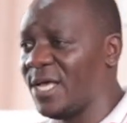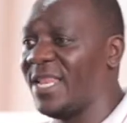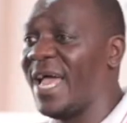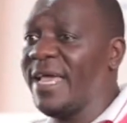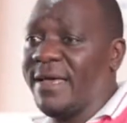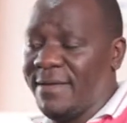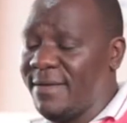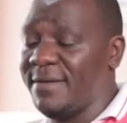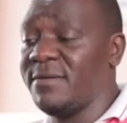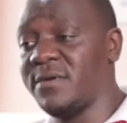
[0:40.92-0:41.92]
Like
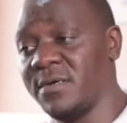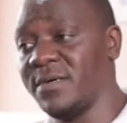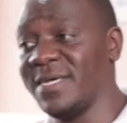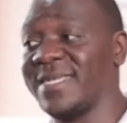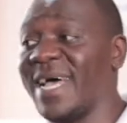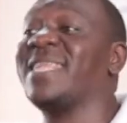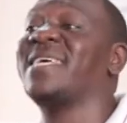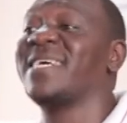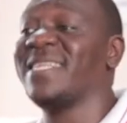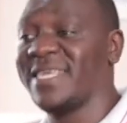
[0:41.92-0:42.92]
R is an
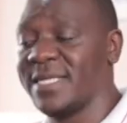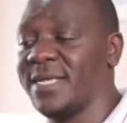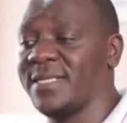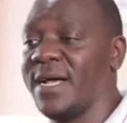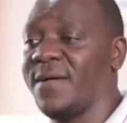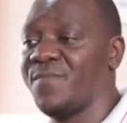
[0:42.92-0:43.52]
English letter.